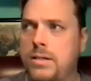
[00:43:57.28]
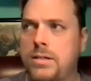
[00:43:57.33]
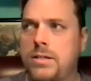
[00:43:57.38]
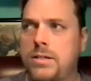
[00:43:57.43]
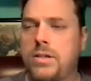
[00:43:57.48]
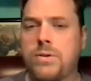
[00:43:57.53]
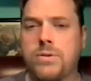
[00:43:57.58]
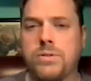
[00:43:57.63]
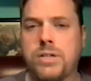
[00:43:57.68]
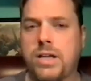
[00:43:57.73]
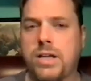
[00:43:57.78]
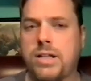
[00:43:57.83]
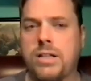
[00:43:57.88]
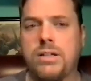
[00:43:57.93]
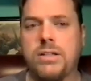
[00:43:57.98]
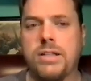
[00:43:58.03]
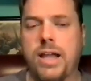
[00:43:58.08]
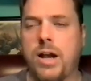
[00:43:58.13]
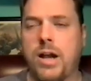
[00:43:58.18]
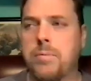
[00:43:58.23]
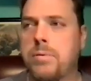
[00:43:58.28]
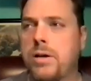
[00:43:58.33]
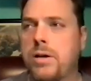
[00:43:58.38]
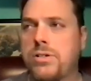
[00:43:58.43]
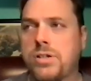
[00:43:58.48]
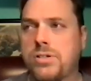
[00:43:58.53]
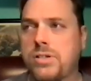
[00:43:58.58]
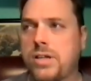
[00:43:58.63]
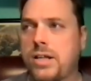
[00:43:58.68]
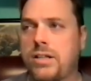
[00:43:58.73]
You were saying it looked airbrushed.
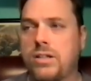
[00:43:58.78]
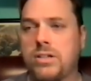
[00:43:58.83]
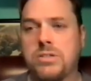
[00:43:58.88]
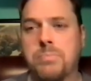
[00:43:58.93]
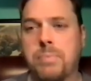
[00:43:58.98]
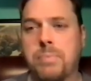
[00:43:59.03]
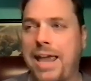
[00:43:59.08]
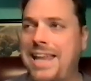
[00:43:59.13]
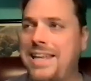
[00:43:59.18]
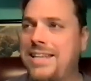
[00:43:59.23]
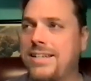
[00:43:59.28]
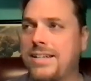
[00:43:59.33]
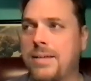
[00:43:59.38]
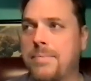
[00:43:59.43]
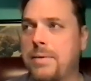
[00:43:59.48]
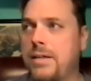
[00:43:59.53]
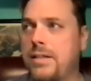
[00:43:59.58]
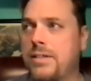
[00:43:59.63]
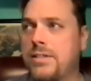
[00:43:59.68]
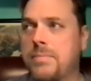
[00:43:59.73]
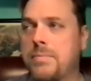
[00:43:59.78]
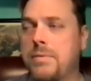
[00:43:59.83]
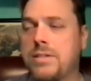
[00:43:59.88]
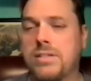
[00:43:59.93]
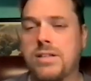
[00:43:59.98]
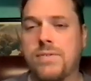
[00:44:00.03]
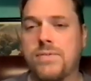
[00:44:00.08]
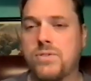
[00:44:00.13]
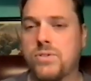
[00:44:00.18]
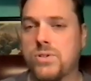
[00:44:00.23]
I said it looks painted. I mean, some of the
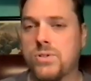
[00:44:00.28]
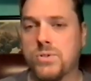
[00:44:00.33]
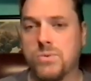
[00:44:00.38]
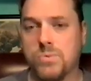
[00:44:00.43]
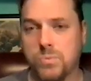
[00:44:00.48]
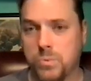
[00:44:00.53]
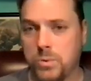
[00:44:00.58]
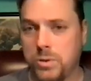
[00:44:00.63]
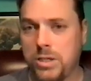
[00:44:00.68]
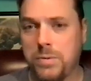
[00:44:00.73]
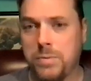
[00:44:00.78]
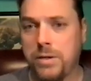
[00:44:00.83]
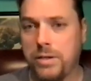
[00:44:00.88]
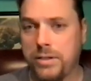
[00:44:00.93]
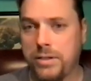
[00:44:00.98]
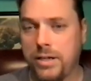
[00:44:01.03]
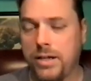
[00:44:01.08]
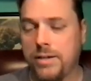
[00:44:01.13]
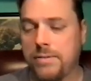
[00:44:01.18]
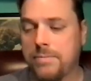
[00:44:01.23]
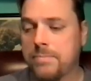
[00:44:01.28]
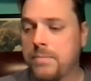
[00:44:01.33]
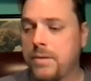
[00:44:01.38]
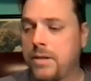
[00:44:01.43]
stuff is just really well done.